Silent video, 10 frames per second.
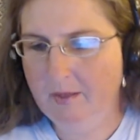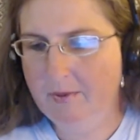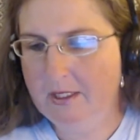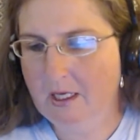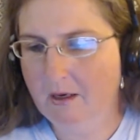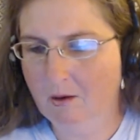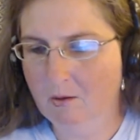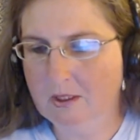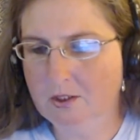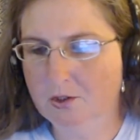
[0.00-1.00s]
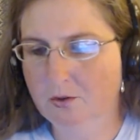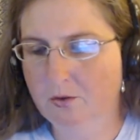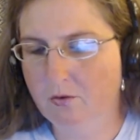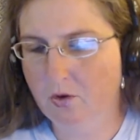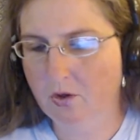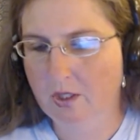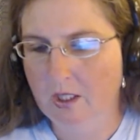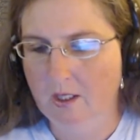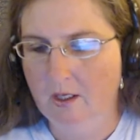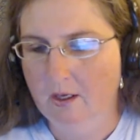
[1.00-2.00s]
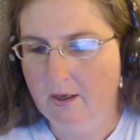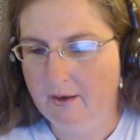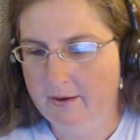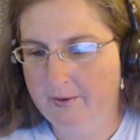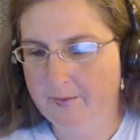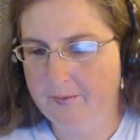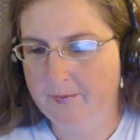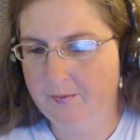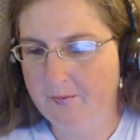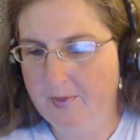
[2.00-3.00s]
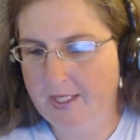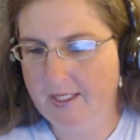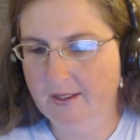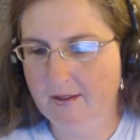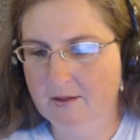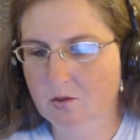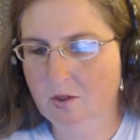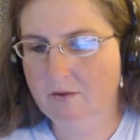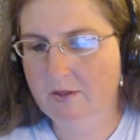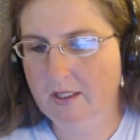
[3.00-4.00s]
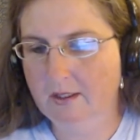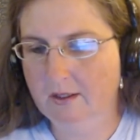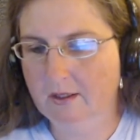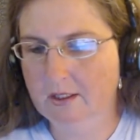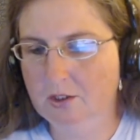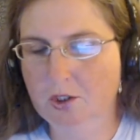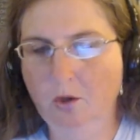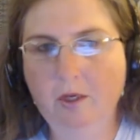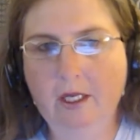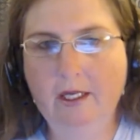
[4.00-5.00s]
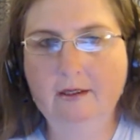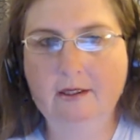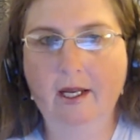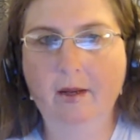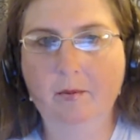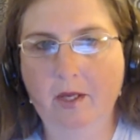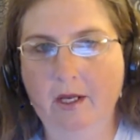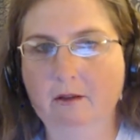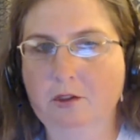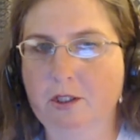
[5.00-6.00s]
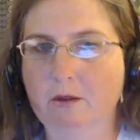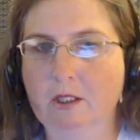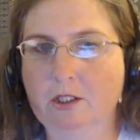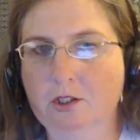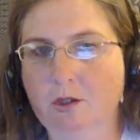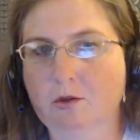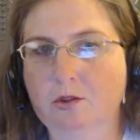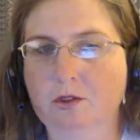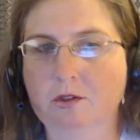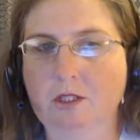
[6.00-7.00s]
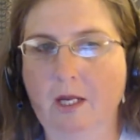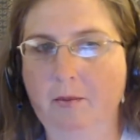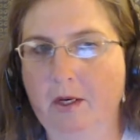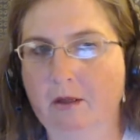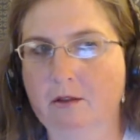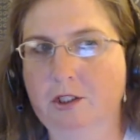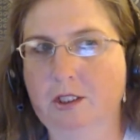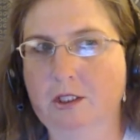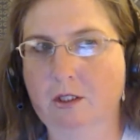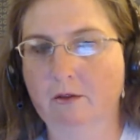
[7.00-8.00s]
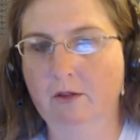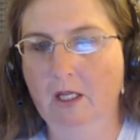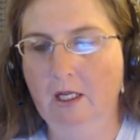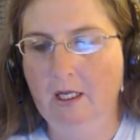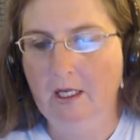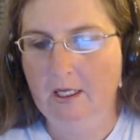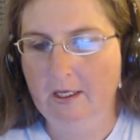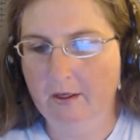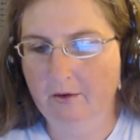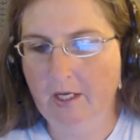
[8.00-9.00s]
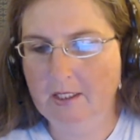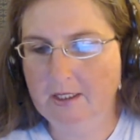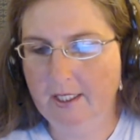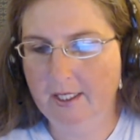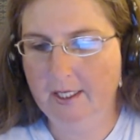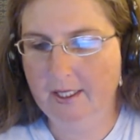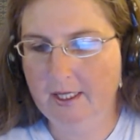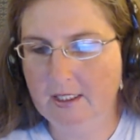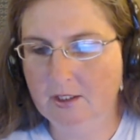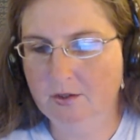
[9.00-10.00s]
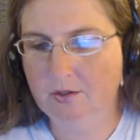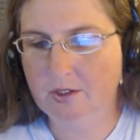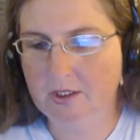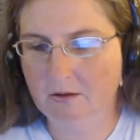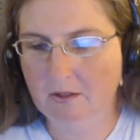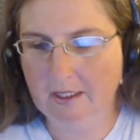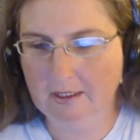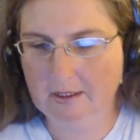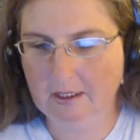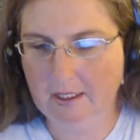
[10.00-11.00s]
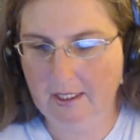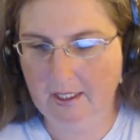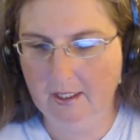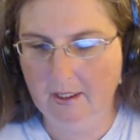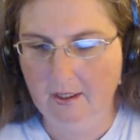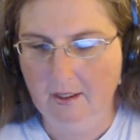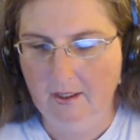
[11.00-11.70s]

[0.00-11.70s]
Maybe not always truthful, but it's sort of a joking type energy or a jokester type energy, sort of, not taking anything too seriously.